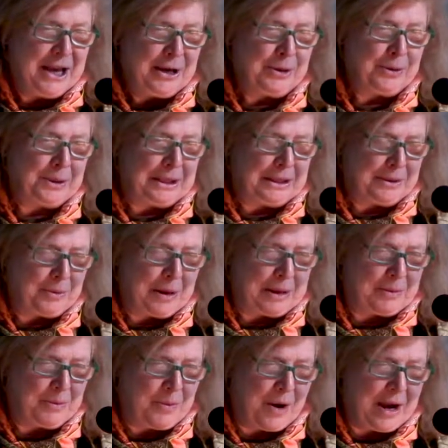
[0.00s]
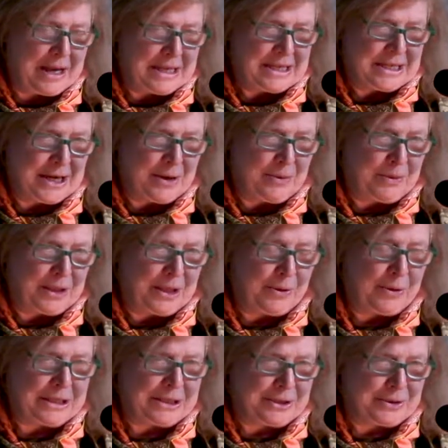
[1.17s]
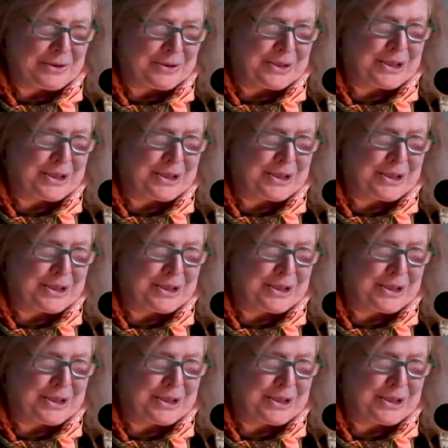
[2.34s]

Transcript: cooling the white wine to go with the oysters.